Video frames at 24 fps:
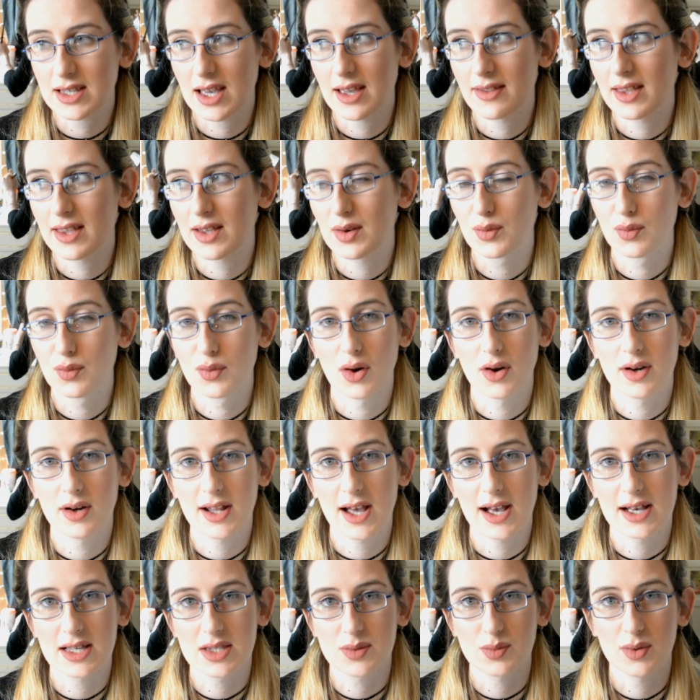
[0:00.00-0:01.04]
and then Ron
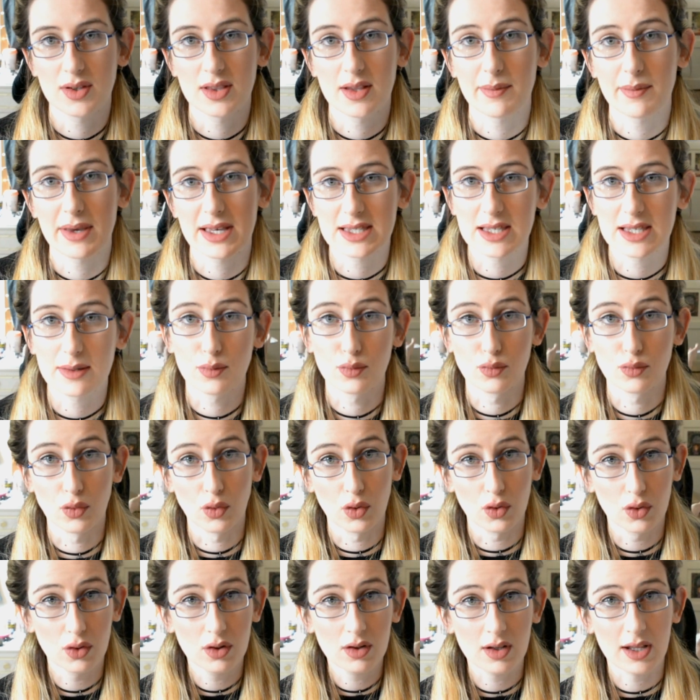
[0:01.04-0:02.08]
has one that makes him
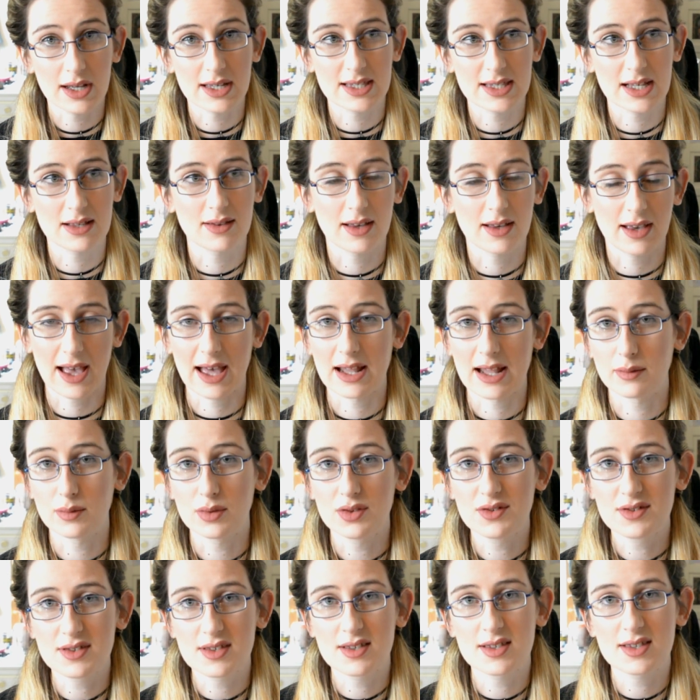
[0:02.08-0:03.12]
roar, like sound like
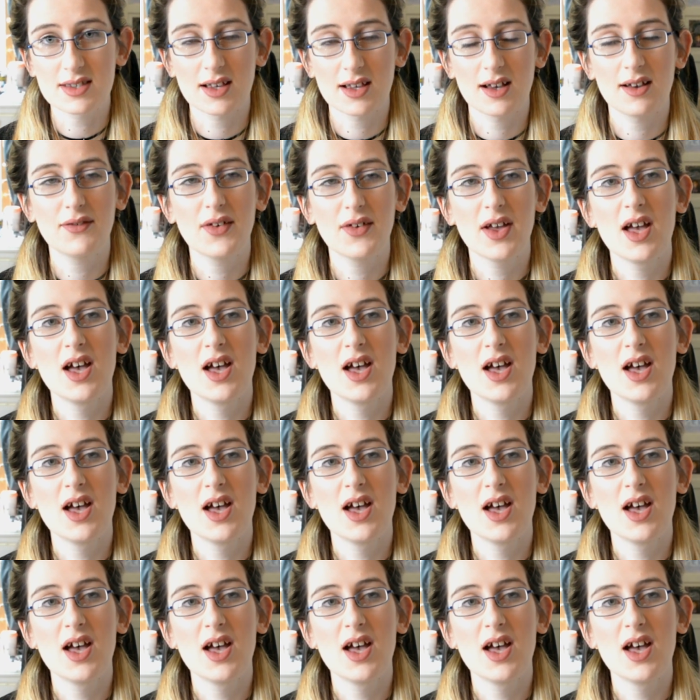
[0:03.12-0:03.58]
animals and stuff.